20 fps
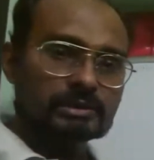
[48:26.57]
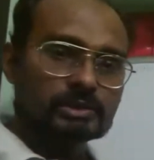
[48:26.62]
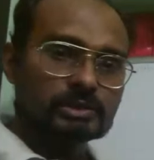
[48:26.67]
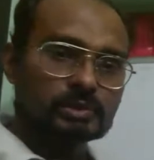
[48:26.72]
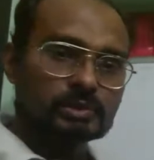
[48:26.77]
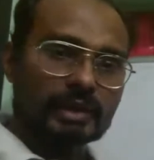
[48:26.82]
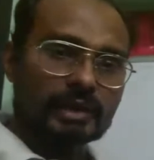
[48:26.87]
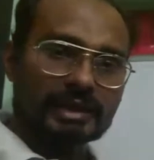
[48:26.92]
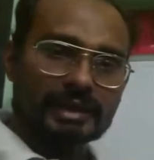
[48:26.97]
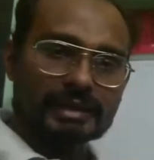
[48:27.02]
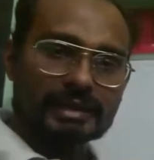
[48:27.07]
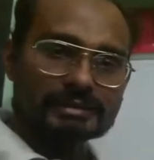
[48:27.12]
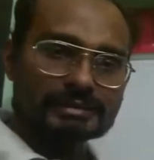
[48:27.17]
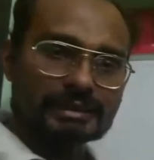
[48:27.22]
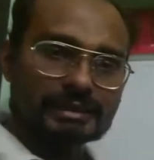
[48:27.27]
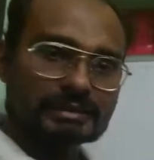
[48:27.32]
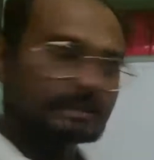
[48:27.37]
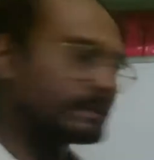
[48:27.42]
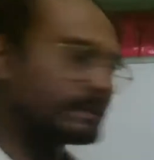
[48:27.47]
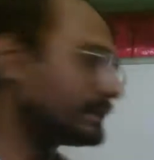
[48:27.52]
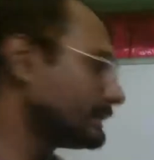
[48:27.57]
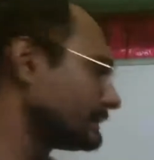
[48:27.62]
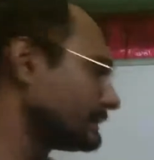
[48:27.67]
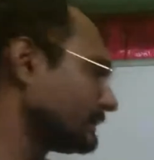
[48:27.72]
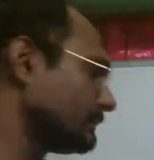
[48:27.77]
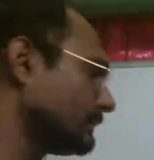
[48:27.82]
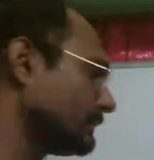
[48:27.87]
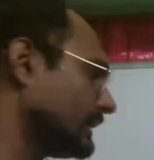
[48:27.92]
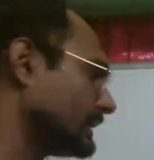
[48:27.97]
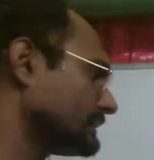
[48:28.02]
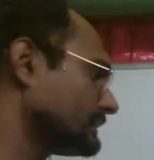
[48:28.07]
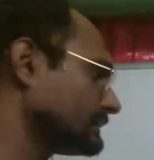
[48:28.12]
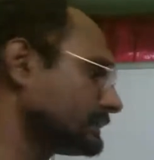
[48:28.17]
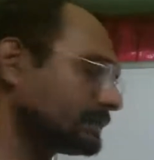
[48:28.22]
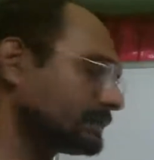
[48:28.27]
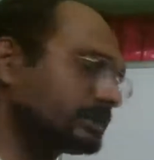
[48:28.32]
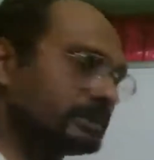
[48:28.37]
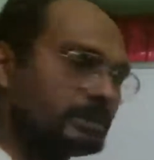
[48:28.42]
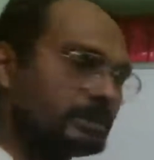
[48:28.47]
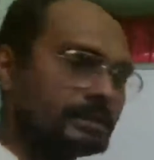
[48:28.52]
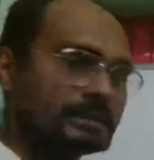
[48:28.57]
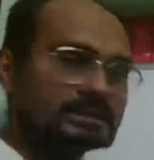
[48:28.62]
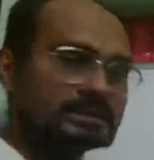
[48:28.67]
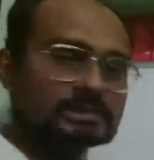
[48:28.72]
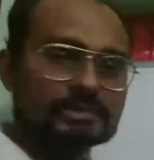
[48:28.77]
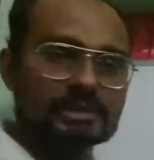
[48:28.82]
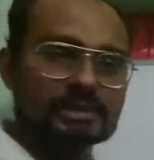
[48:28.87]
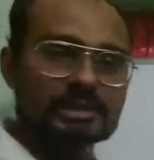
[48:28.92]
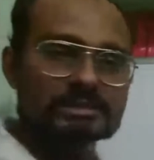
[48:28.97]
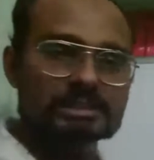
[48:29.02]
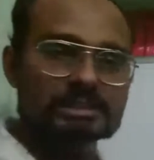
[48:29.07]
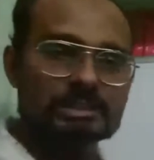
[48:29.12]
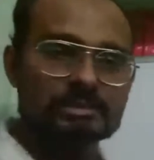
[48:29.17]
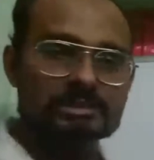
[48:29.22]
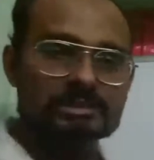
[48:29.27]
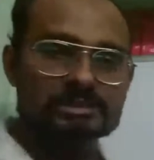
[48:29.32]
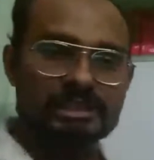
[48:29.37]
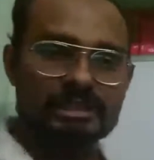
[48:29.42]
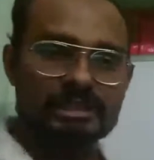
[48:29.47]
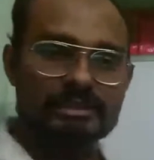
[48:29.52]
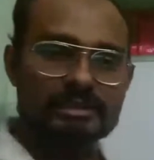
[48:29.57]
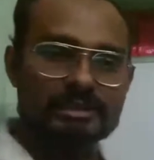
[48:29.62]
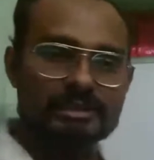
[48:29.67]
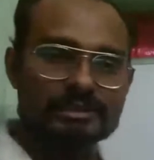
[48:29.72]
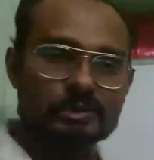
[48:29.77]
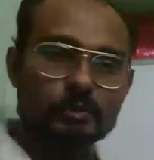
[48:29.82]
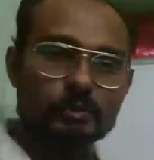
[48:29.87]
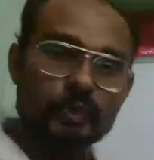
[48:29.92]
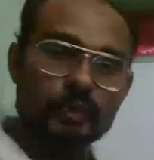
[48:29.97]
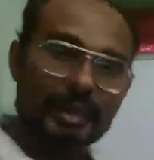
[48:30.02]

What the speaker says: through a conductor and a magnetic needle is placed beside that,